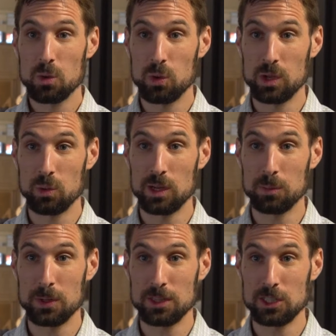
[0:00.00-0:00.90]
we will
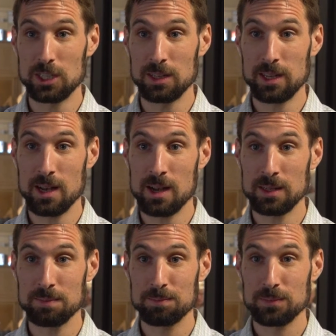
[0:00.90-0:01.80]
put the sheathing
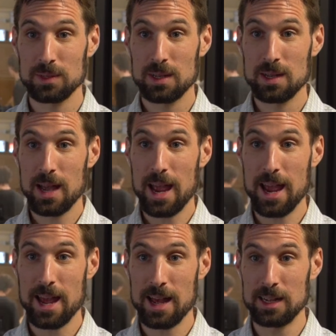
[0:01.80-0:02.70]
on
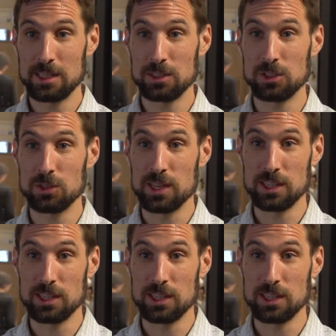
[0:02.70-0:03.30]
and do the